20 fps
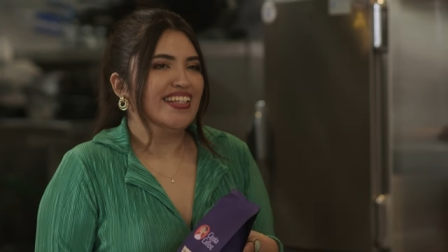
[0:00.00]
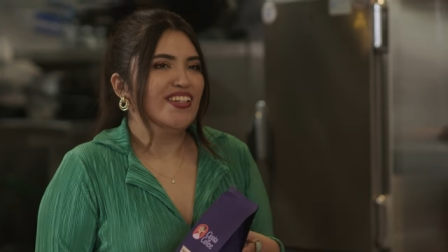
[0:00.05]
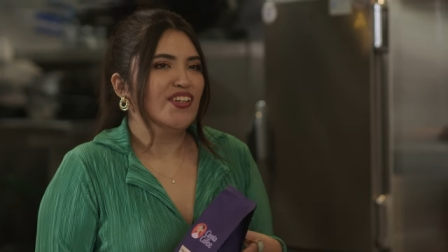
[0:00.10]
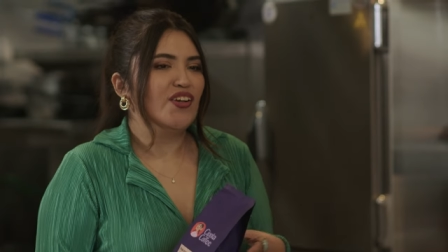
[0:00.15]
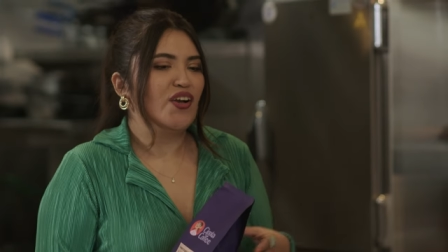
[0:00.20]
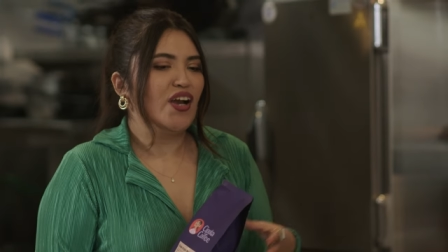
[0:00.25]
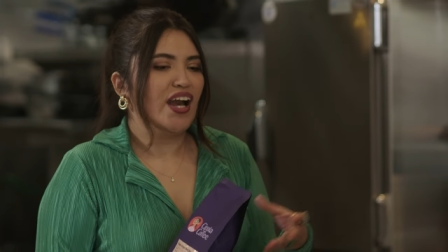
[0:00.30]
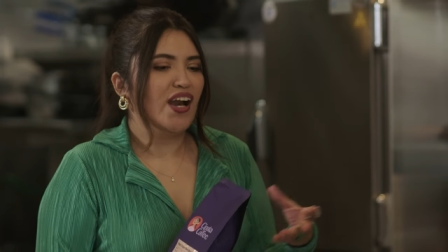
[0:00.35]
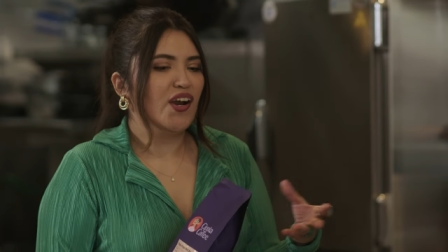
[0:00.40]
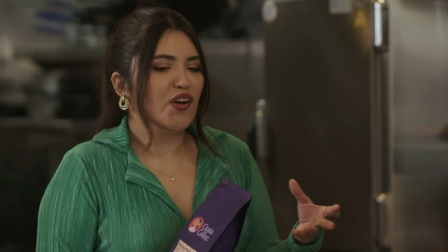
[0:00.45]
You
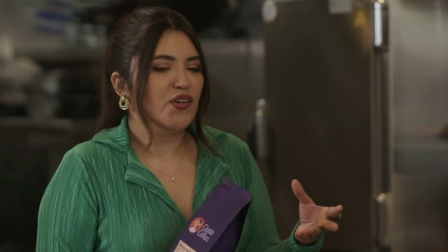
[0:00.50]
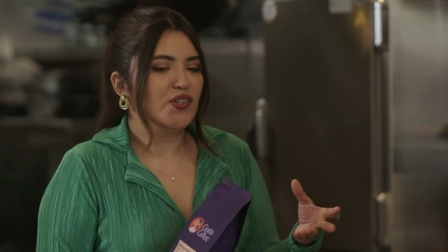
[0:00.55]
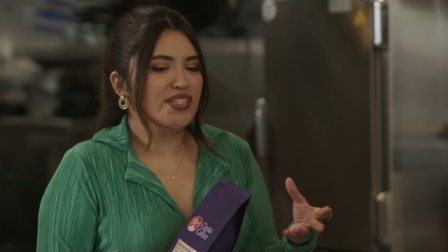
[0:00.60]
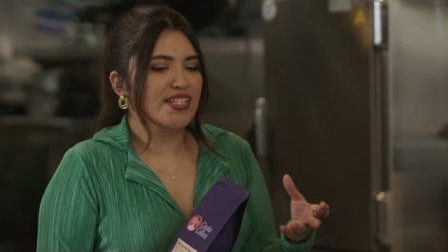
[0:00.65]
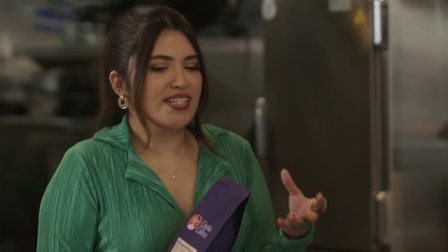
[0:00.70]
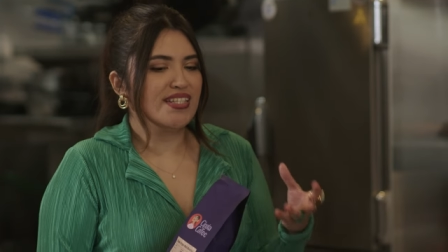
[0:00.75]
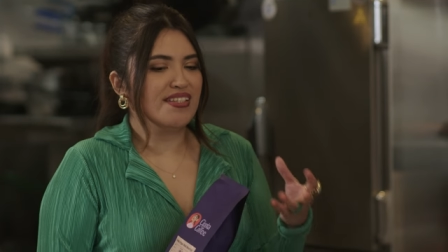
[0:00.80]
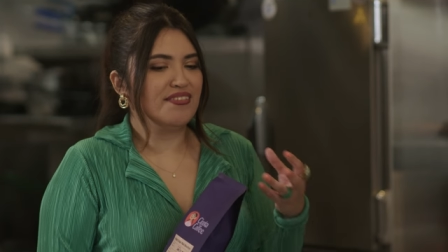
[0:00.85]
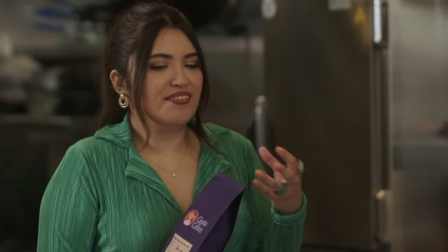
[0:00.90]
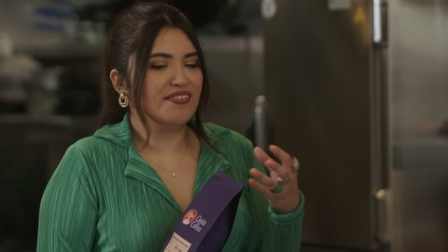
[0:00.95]
know, how
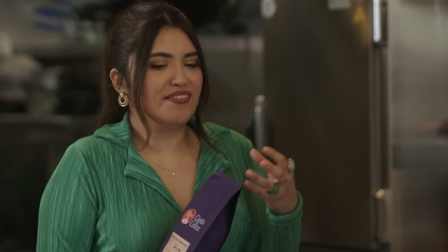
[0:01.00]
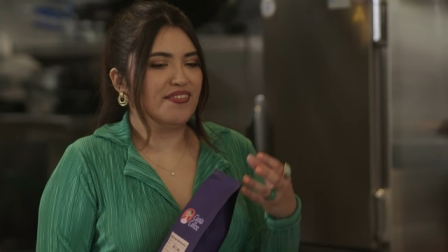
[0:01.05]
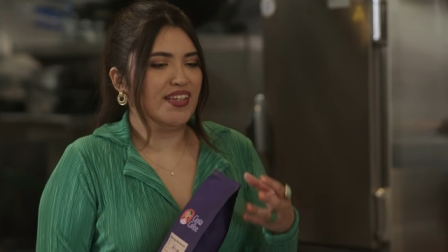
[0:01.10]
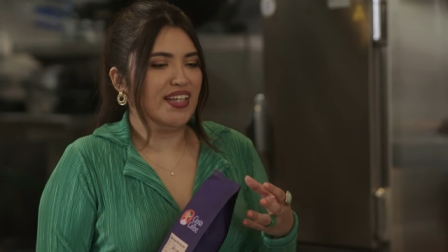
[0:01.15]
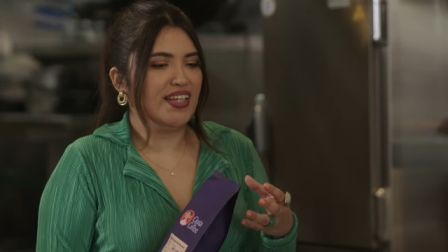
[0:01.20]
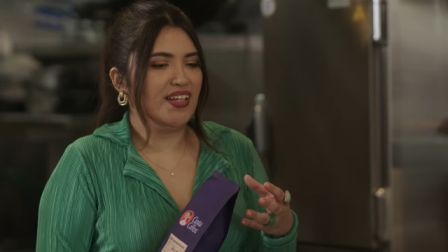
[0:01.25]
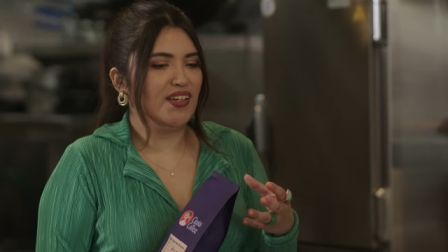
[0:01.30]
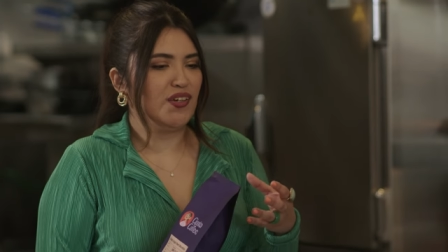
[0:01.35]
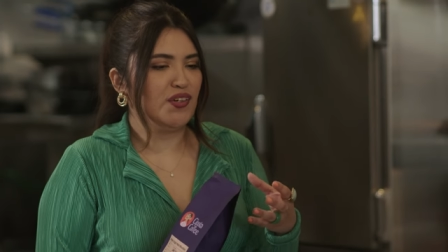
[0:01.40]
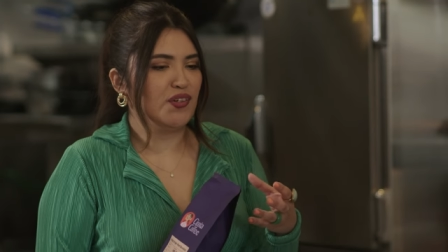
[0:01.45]
does it
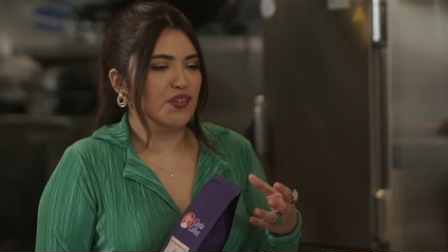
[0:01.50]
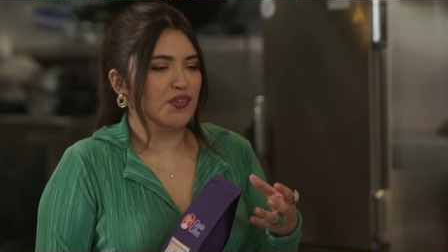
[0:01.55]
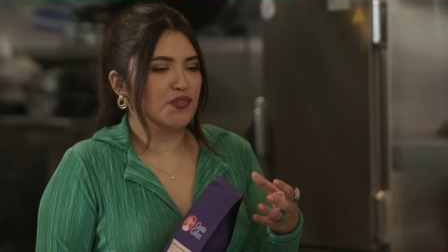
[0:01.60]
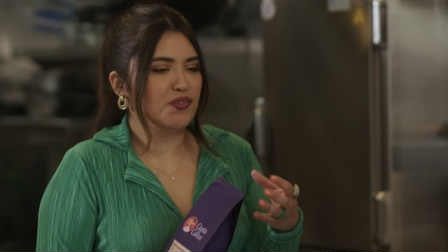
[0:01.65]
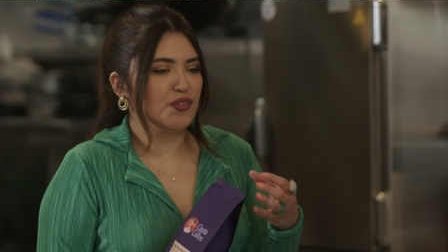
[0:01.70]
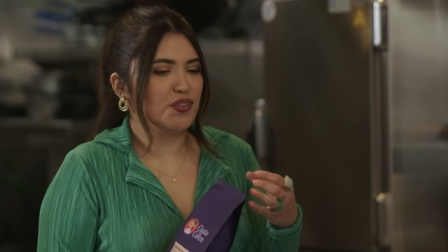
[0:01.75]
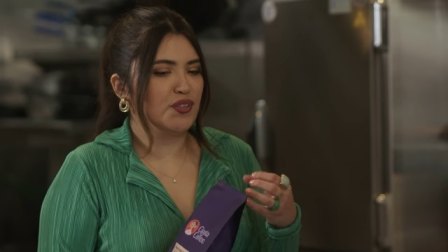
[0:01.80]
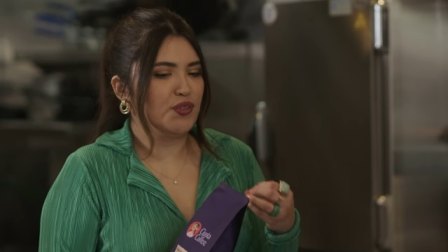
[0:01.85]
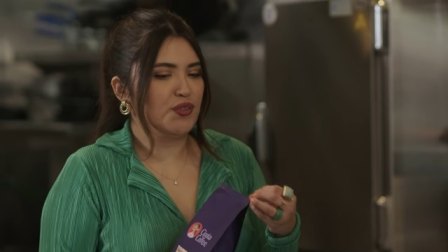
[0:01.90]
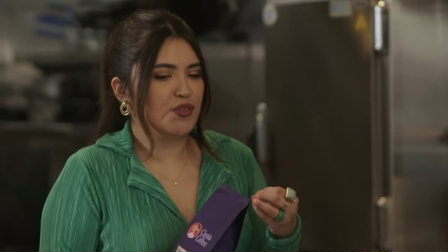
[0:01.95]
feel
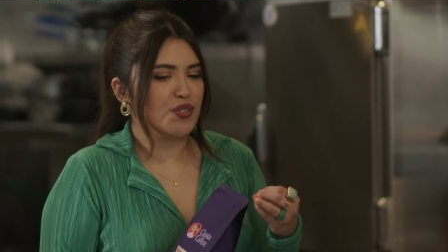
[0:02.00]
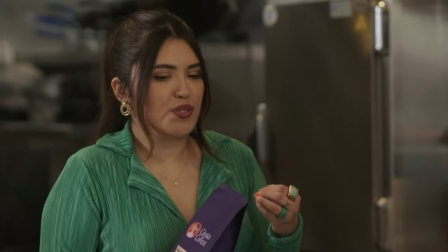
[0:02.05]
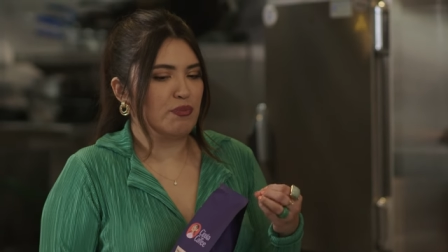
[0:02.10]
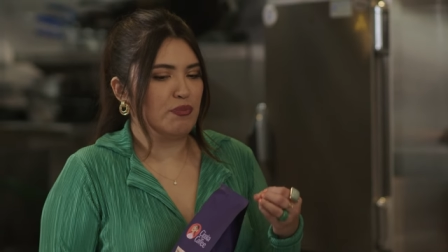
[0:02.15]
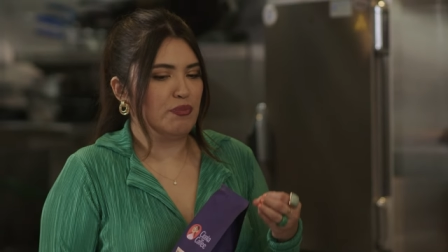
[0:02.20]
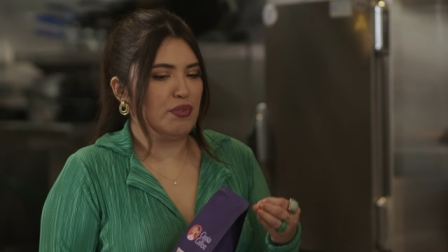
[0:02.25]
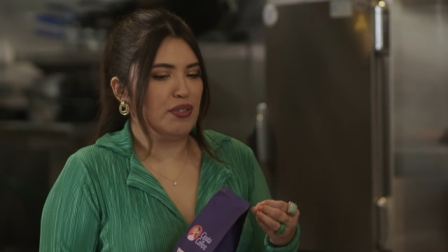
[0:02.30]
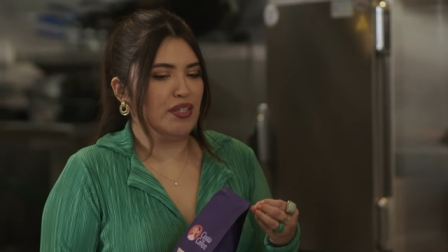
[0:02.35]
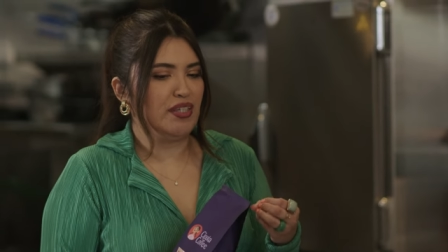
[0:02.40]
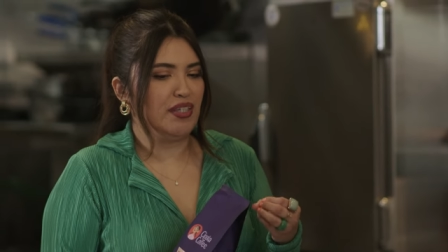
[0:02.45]
for you to
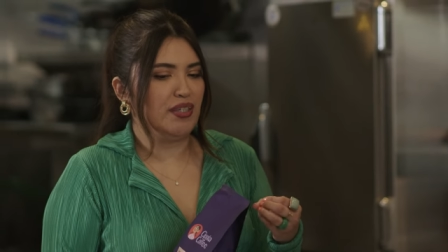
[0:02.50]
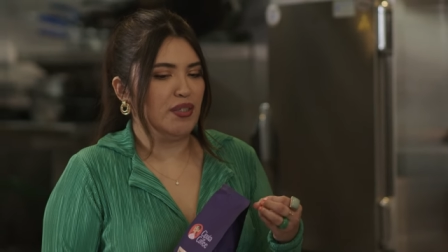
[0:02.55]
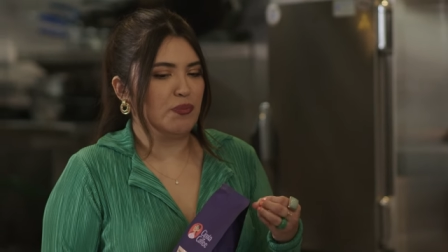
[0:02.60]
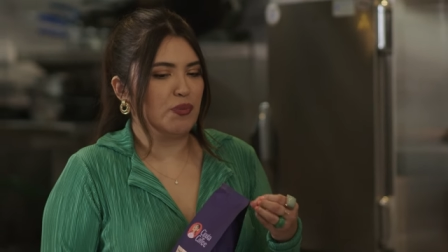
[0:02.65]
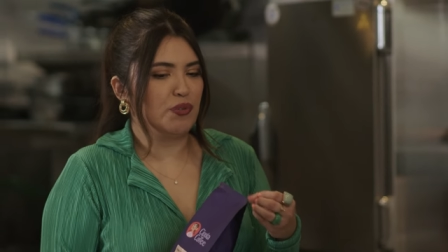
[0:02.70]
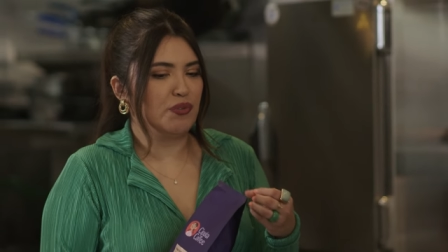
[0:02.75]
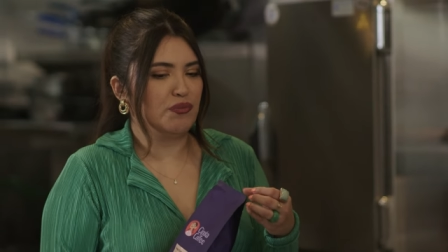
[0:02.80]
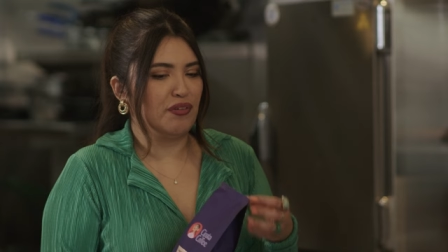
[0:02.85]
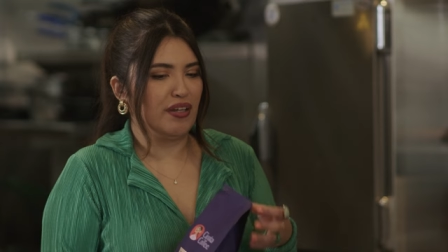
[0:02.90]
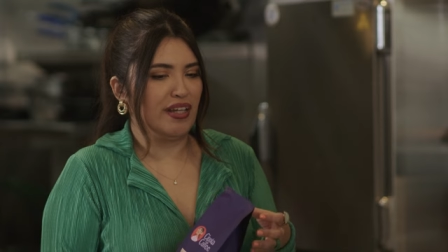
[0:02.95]
be
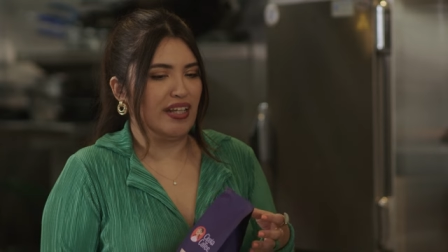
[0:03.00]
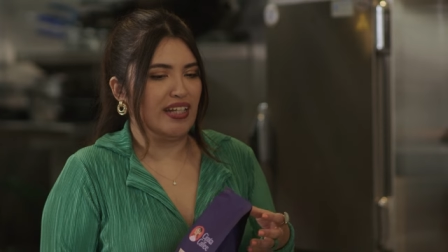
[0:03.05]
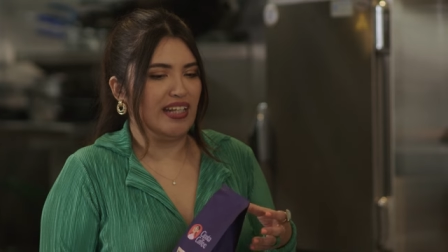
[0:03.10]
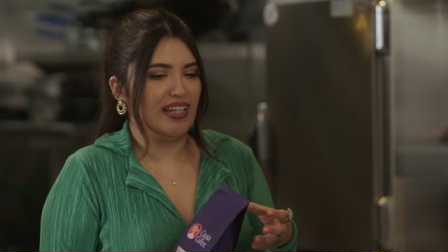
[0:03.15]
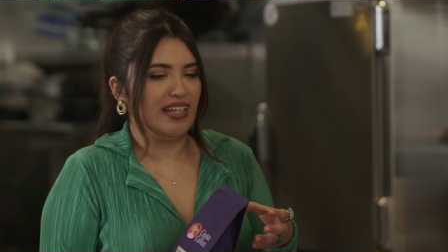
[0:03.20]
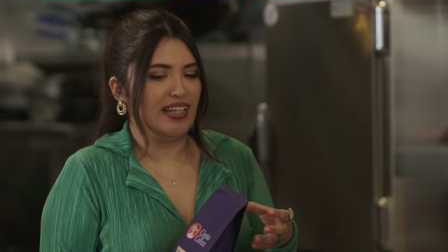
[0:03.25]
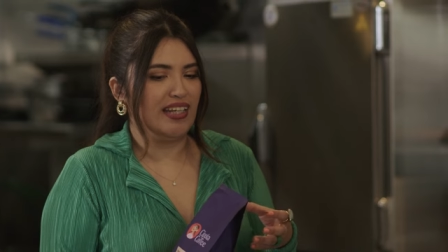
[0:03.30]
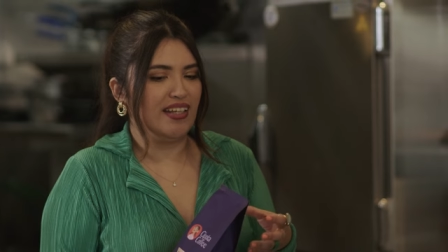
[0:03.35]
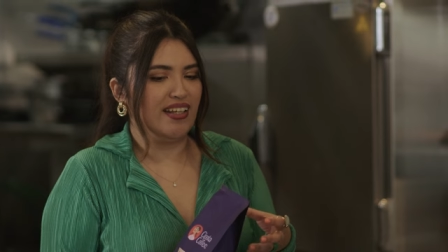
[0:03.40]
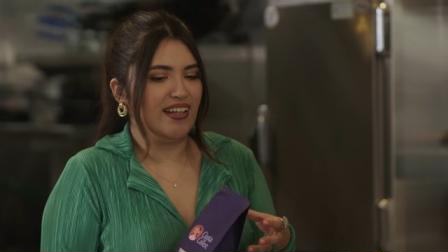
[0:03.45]

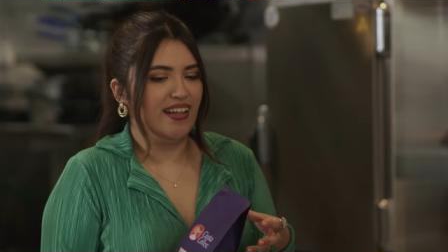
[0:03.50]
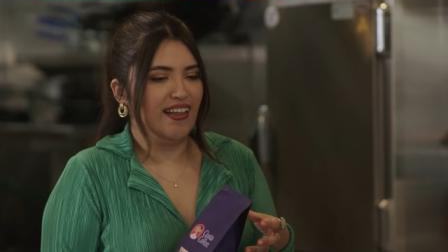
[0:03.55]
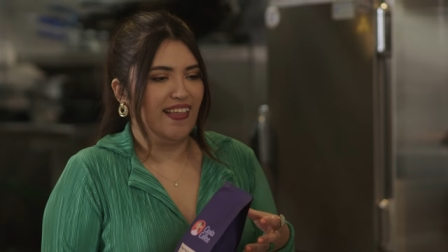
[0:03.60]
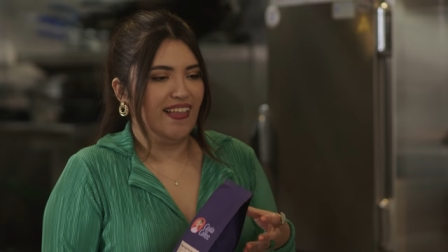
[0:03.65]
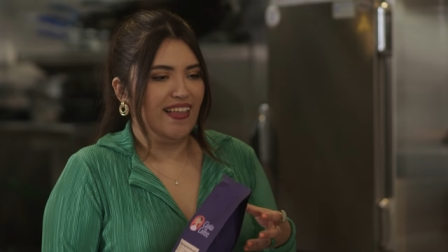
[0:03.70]
providing